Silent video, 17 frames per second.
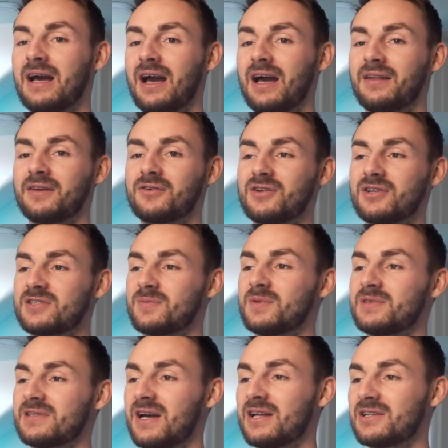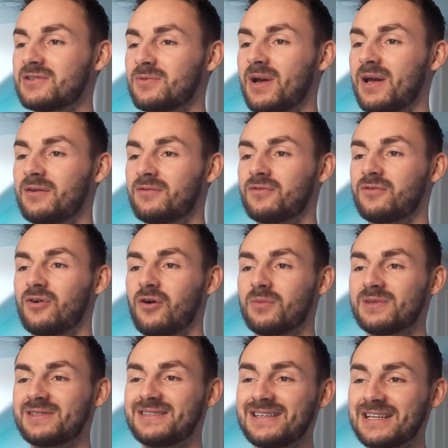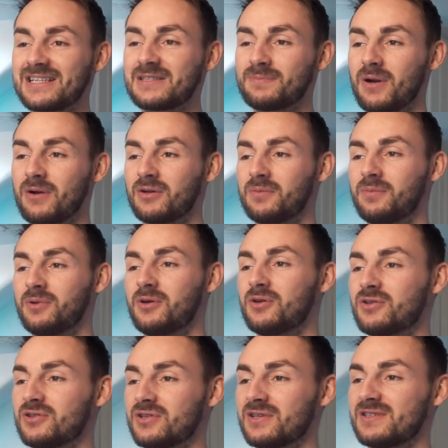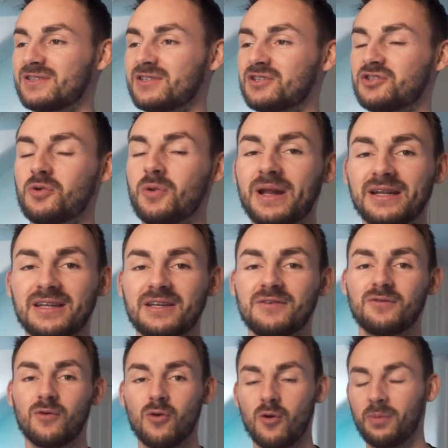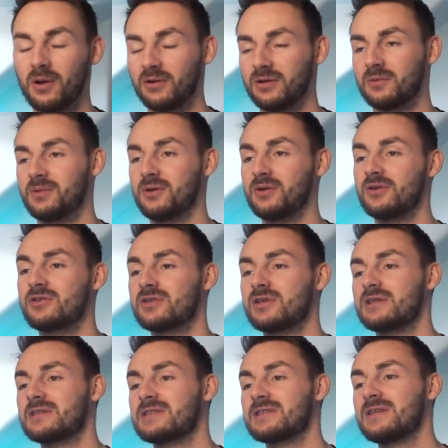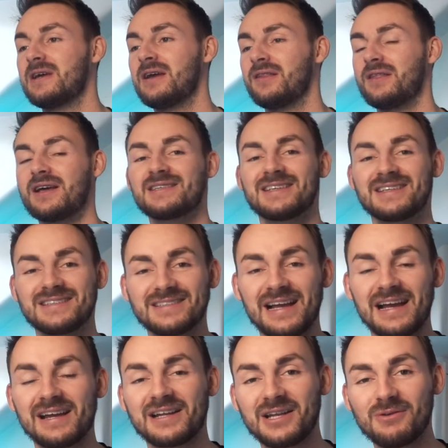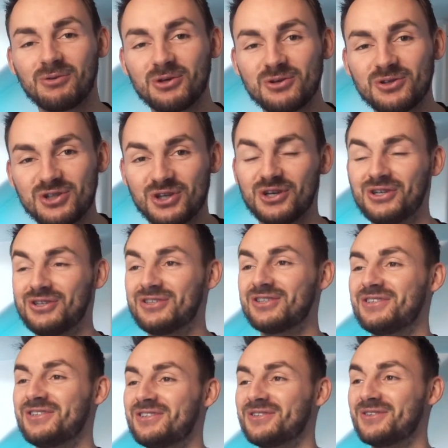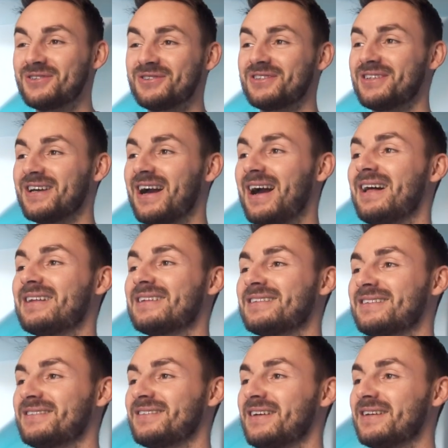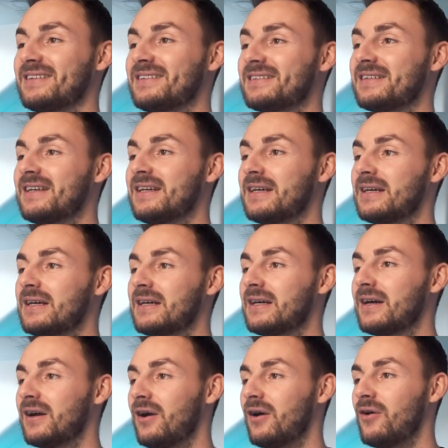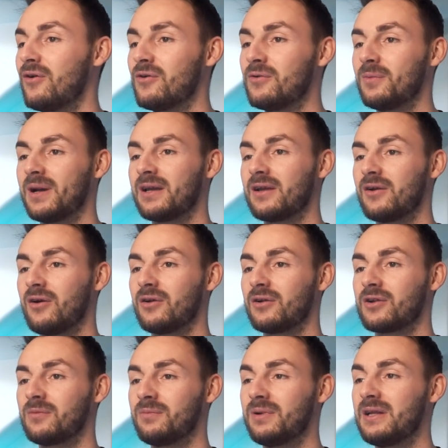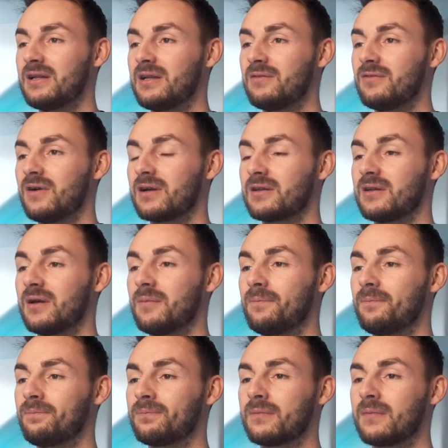And the Christmas ads went from £6 a purchase to £24 a purchase. That's exactly what you shouldn't do to your ads, right? Oh my God, completely fucked them.